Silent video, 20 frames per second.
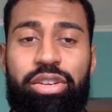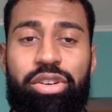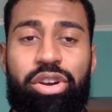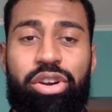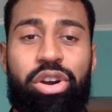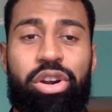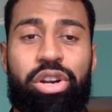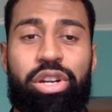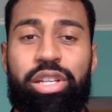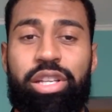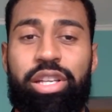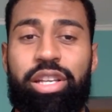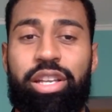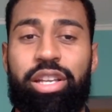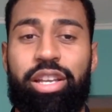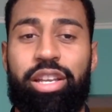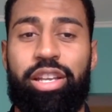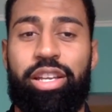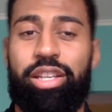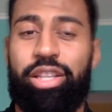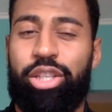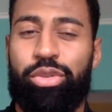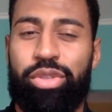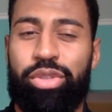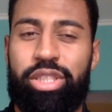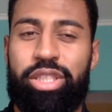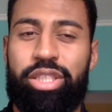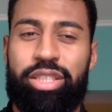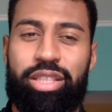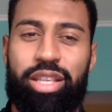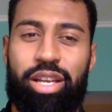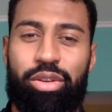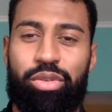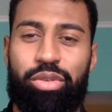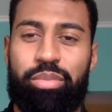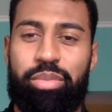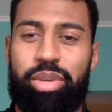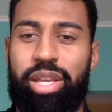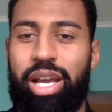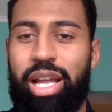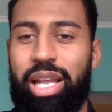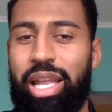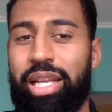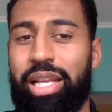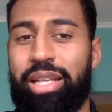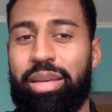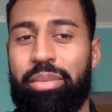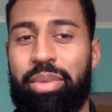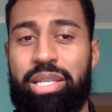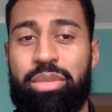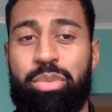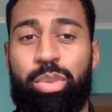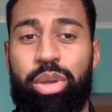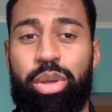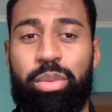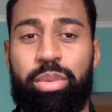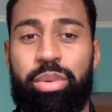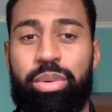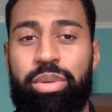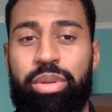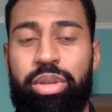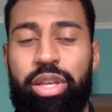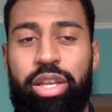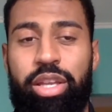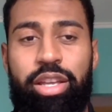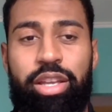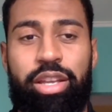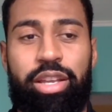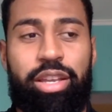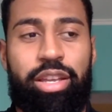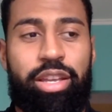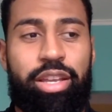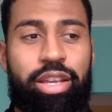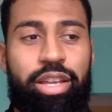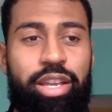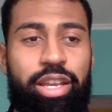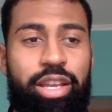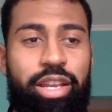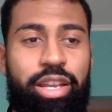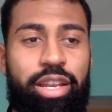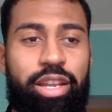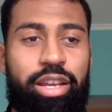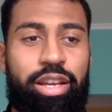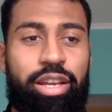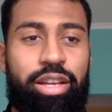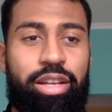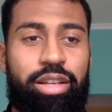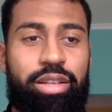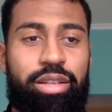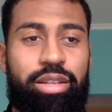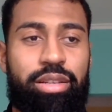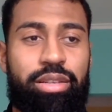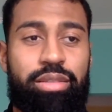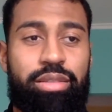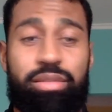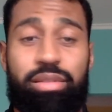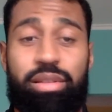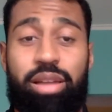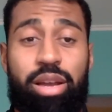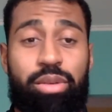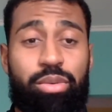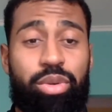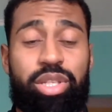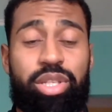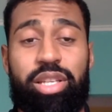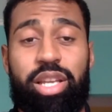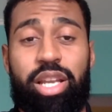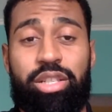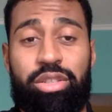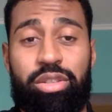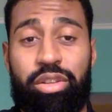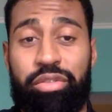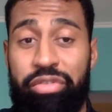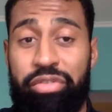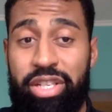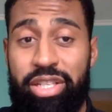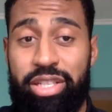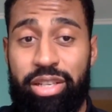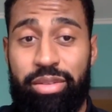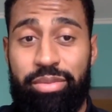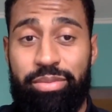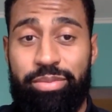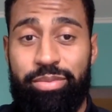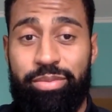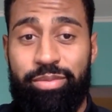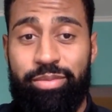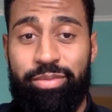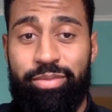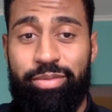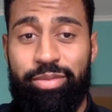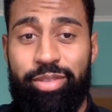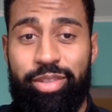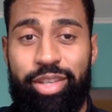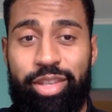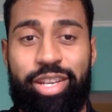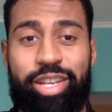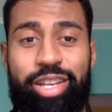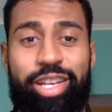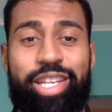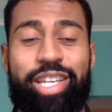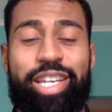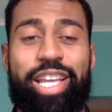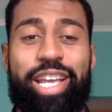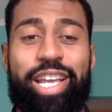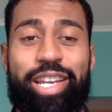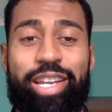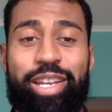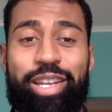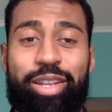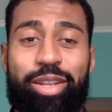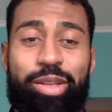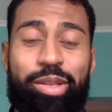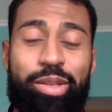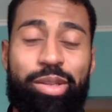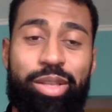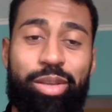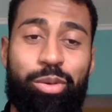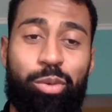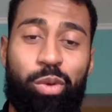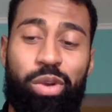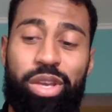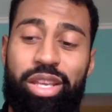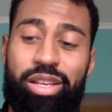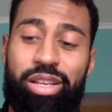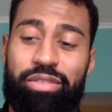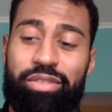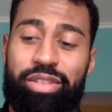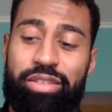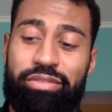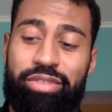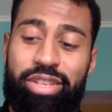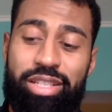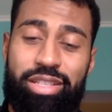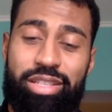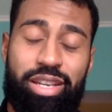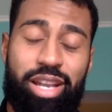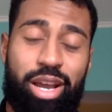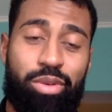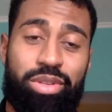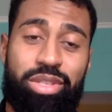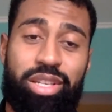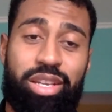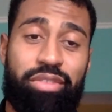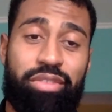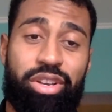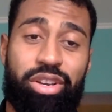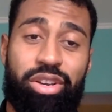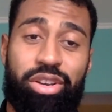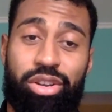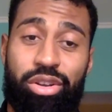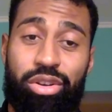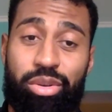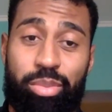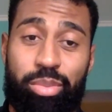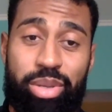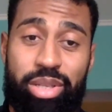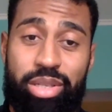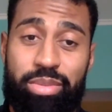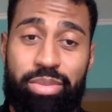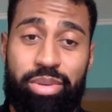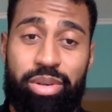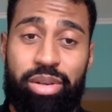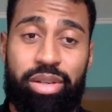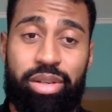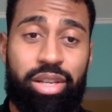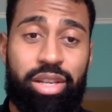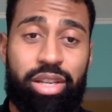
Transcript: Harley, they really stuck with me. I like them as people, and so we scheduled a visit. And then the week of the visit, I wasn't even going to go to Pittsburgh